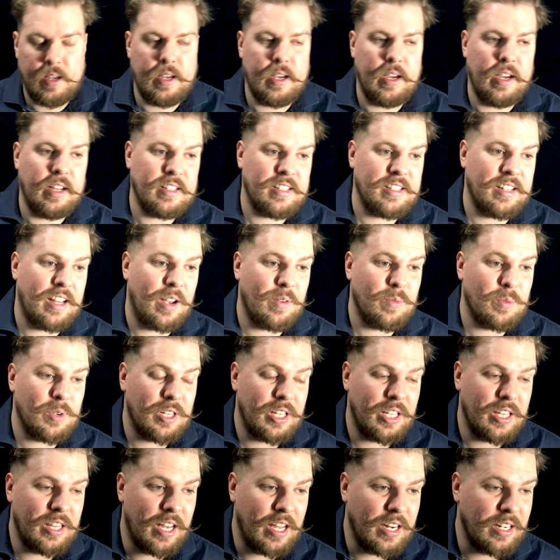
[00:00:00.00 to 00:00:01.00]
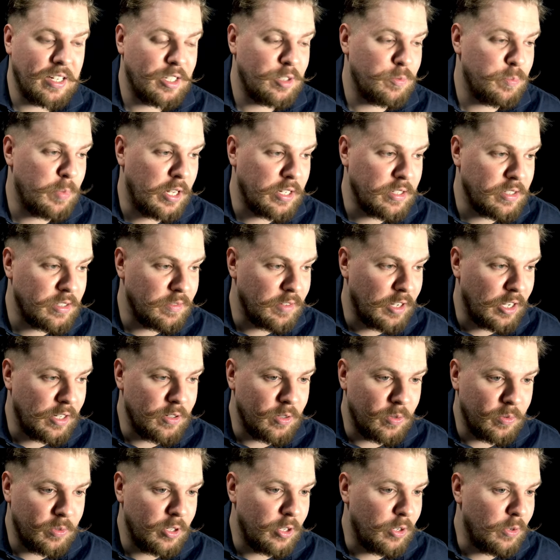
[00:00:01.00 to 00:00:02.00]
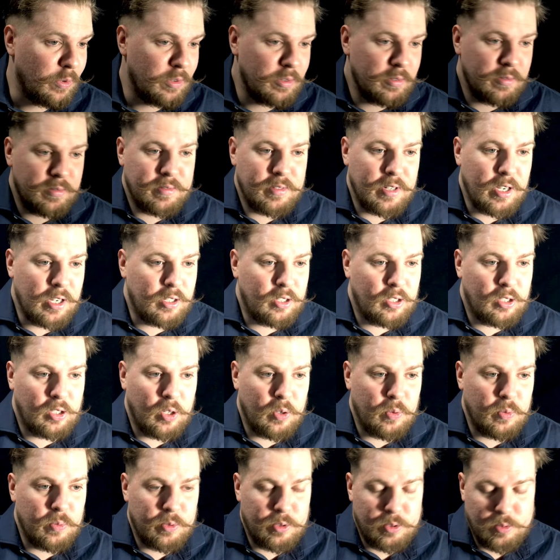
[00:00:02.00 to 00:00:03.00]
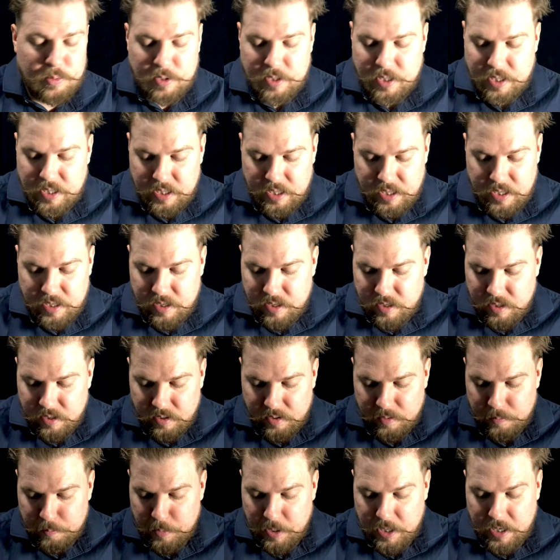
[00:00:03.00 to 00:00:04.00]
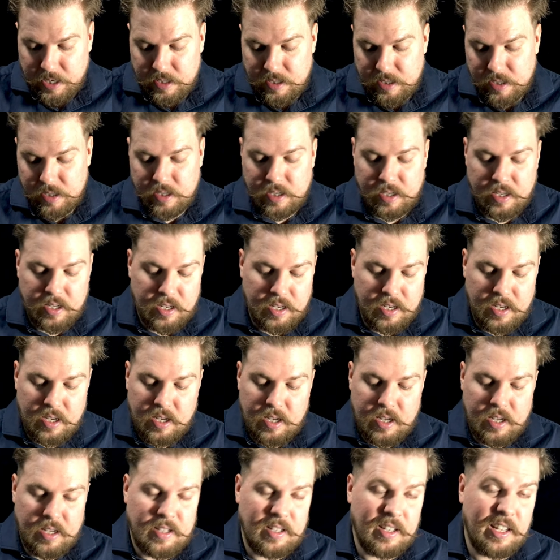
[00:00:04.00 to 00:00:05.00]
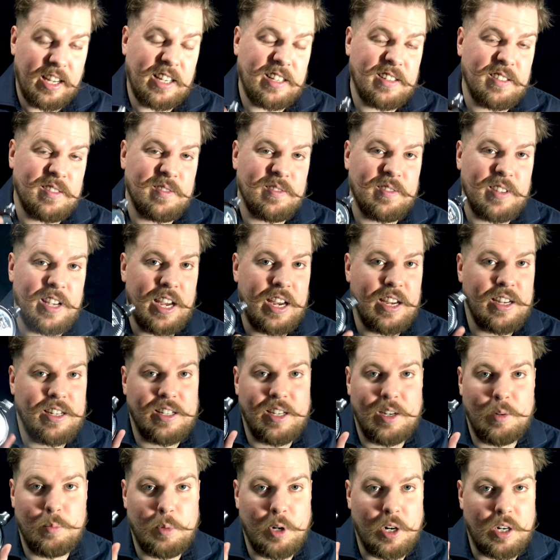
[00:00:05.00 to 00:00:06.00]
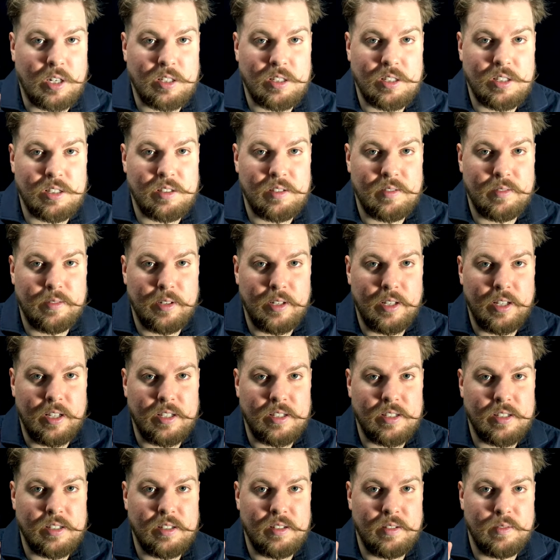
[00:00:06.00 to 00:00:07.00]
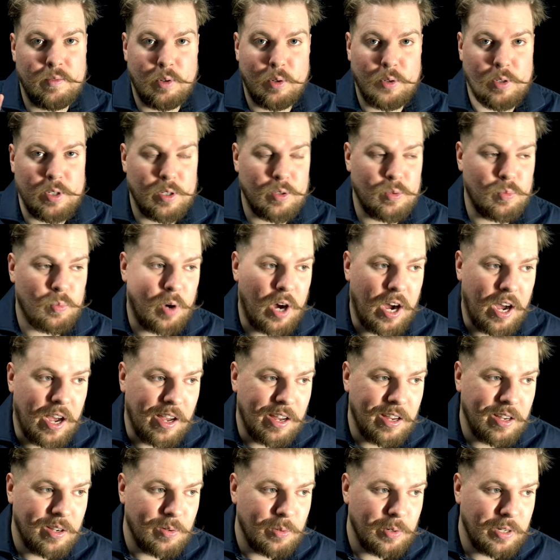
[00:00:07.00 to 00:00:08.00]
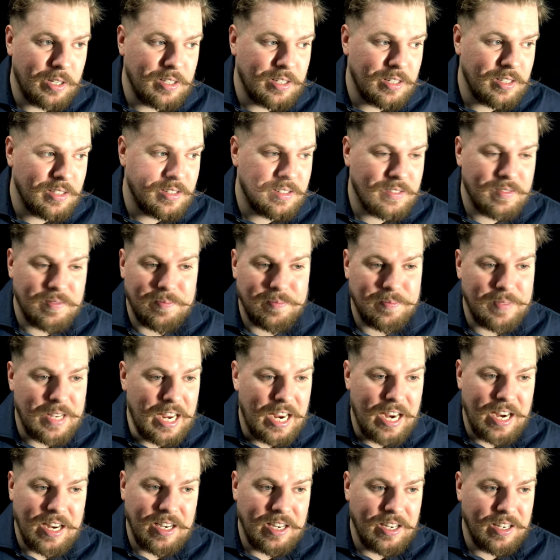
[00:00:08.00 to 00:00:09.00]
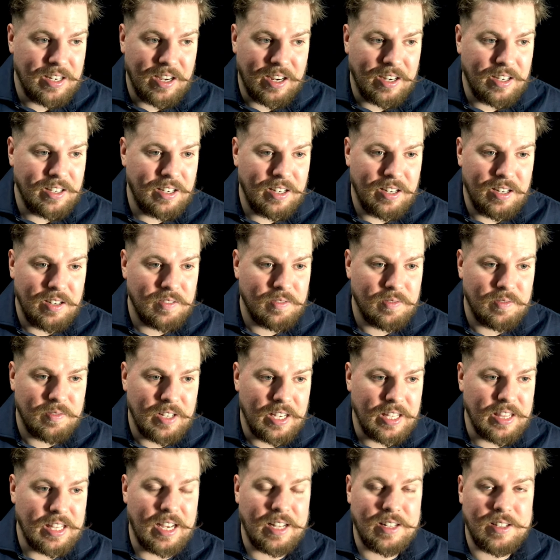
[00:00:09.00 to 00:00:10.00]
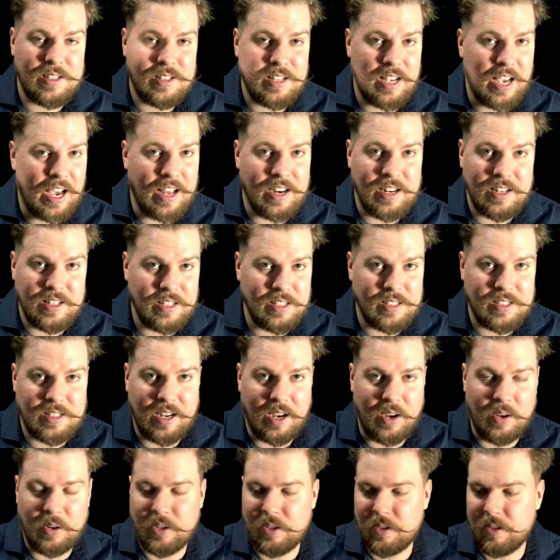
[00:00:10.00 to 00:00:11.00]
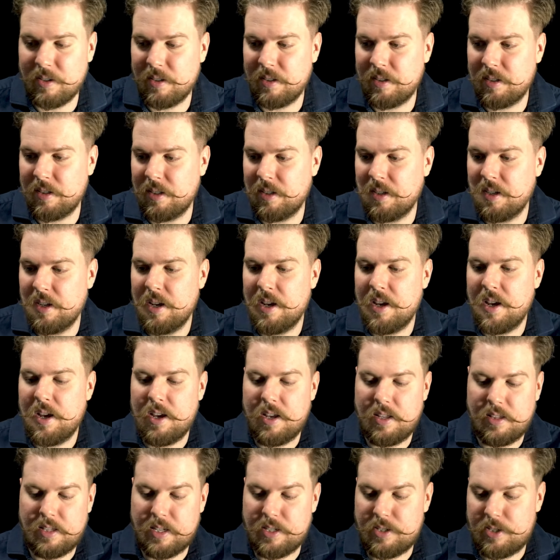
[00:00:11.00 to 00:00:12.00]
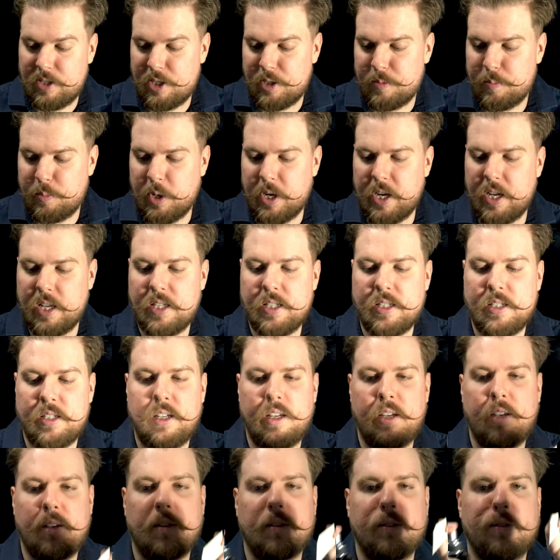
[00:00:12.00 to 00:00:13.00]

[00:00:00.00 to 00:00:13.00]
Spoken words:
it's not really that expensive. I don't know if a cologne was really needed, but like $18 for this versus Y, which is $80-$90, and that's at a discount. Let's just spray it and see.